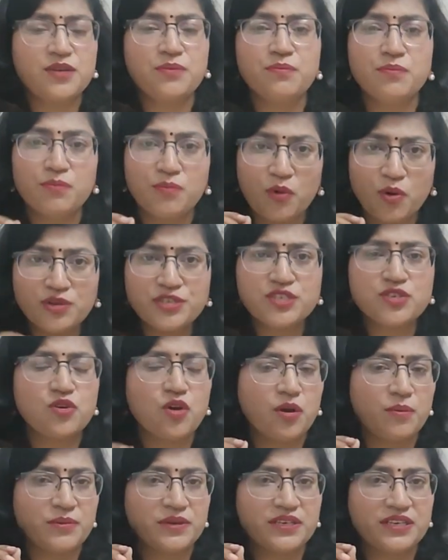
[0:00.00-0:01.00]
The most
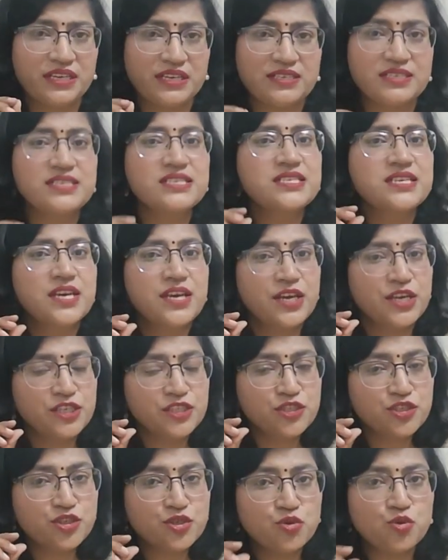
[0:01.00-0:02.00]
common is
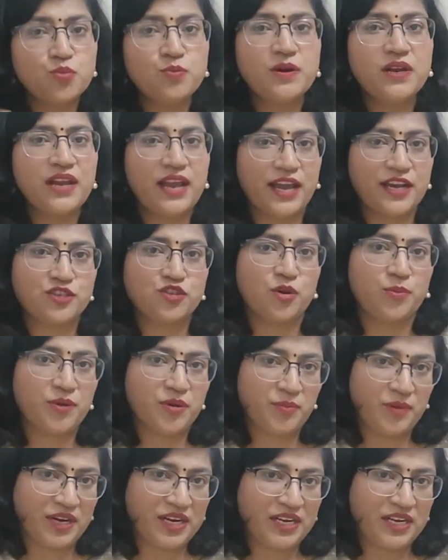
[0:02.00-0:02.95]
tubal ectopic